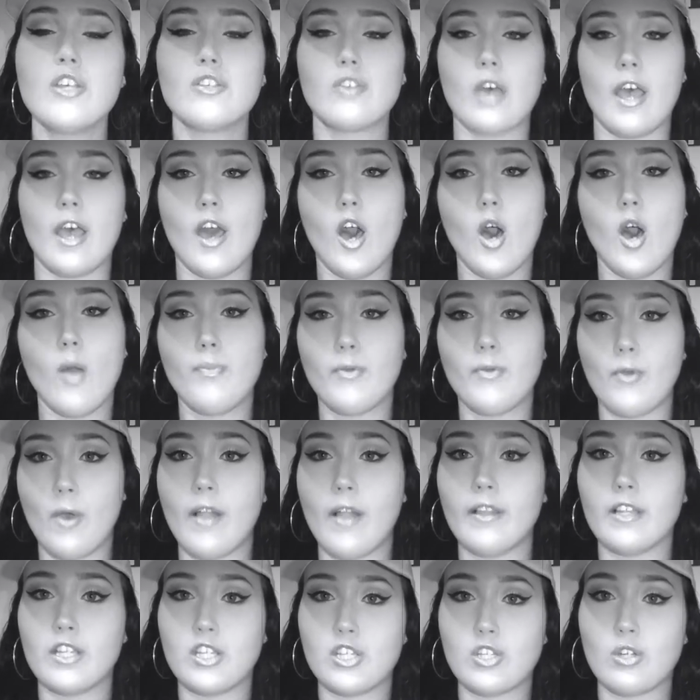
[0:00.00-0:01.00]
so I hope you
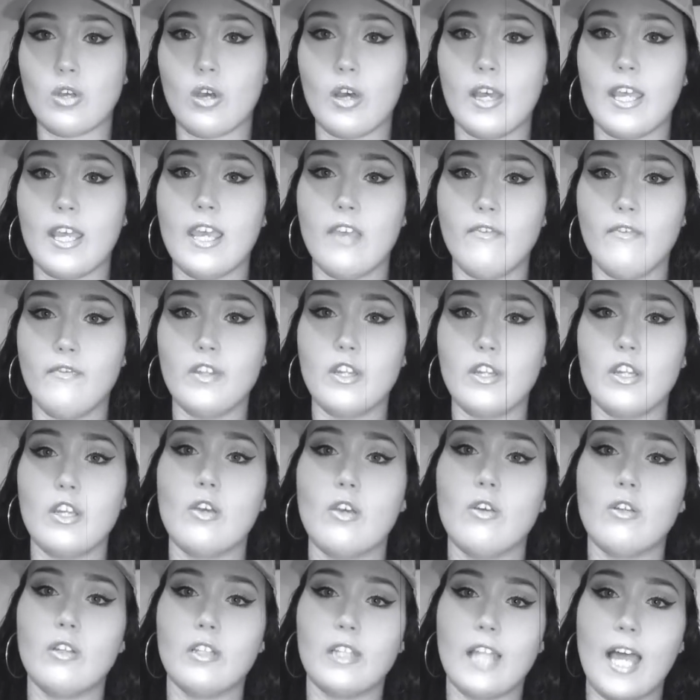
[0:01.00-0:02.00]
all enjoy. If you
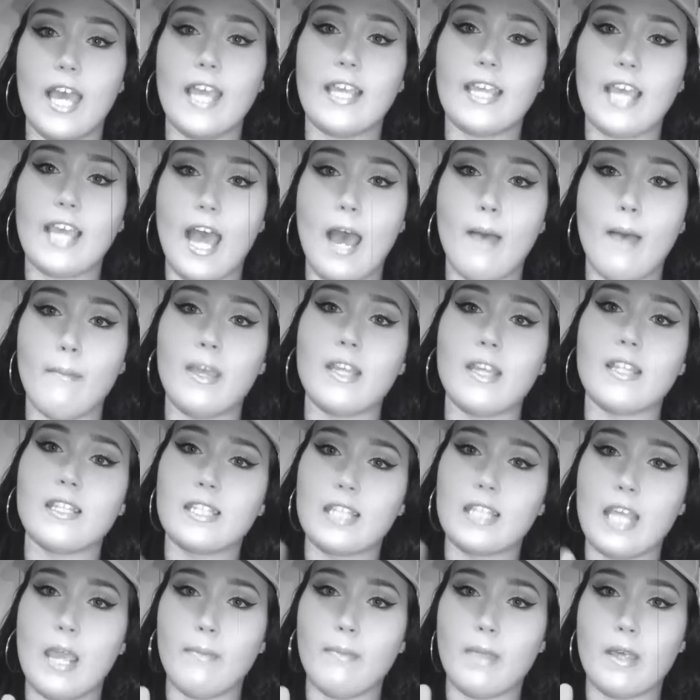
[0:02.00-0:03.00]
do, like, comment, and
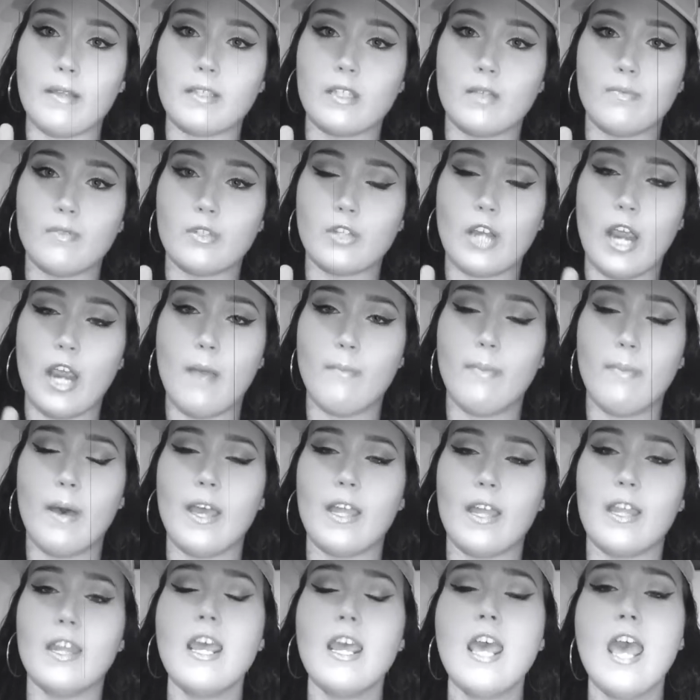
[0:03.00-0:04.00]
slam that subscribe
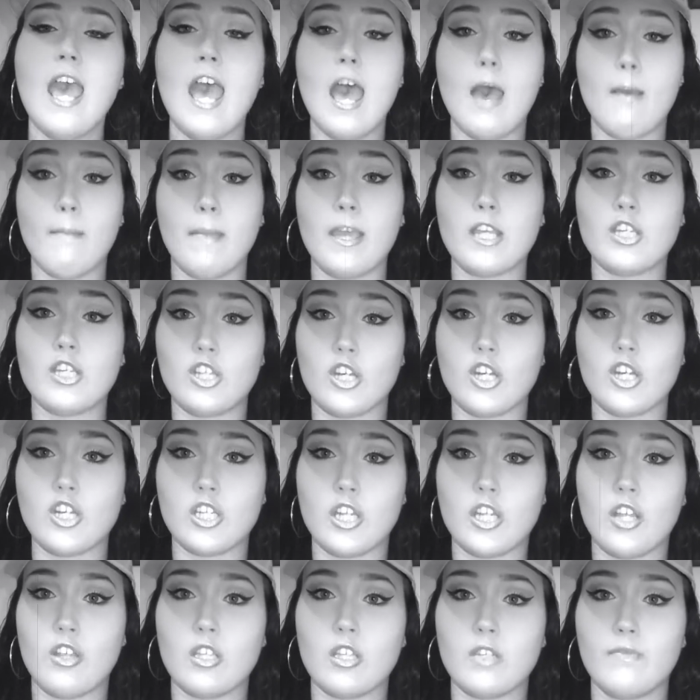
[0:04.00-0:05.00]
button, and make sure to
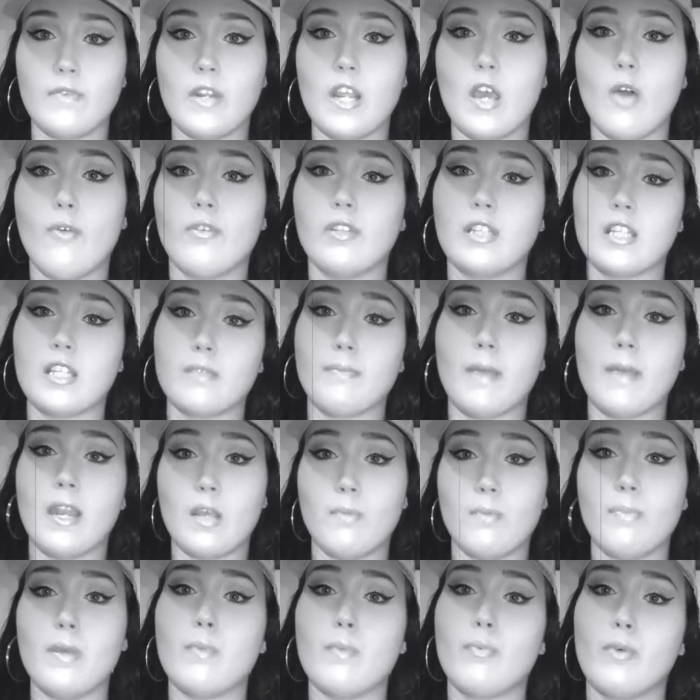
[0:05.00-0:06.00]
share this video with as
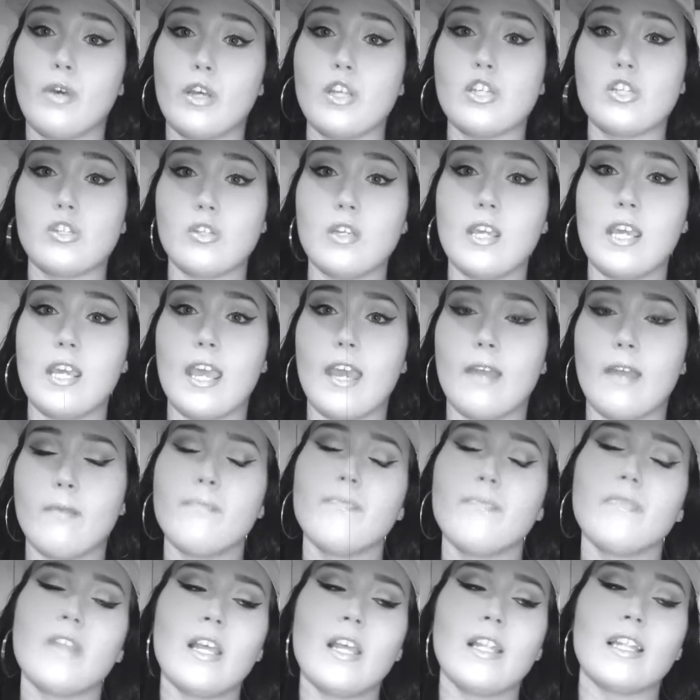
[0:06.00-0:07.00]
many people as you can.
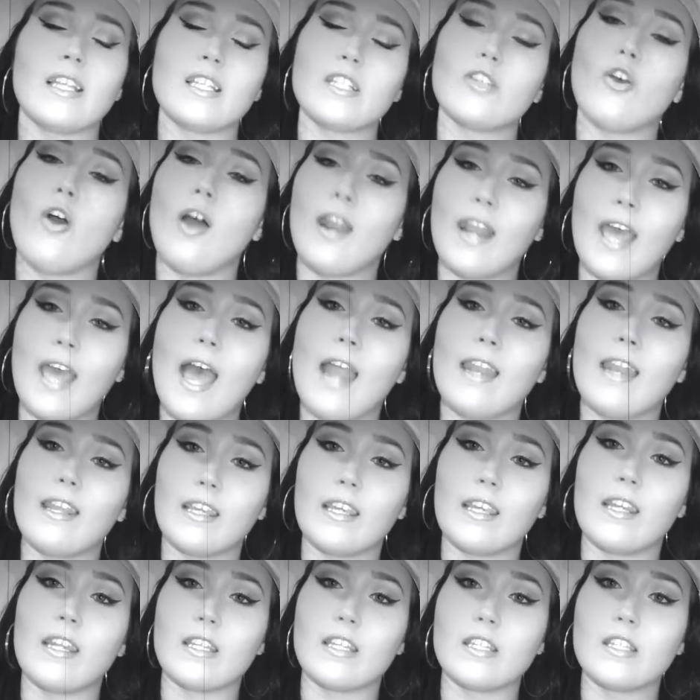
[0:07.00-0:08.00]
Let's go on ahead
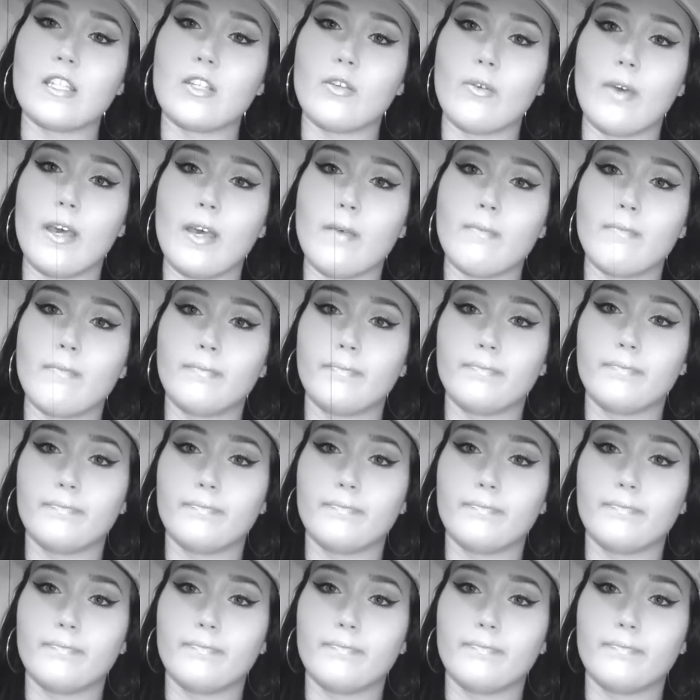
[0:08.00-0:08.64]
and get into it.